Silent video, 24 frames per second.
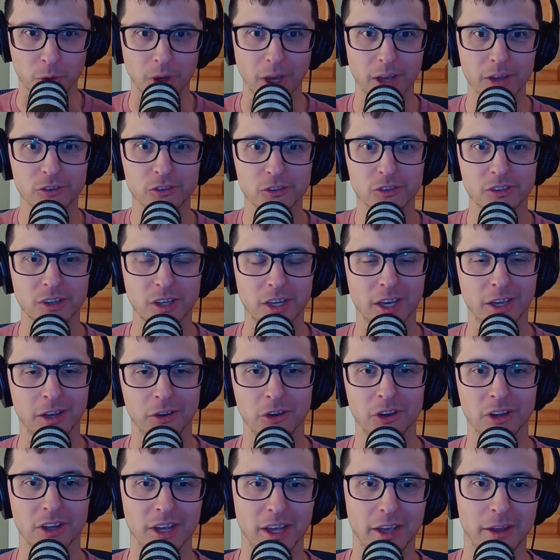us
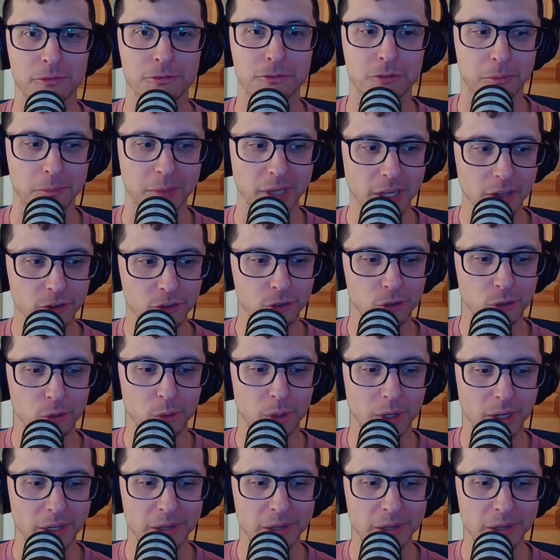and for me to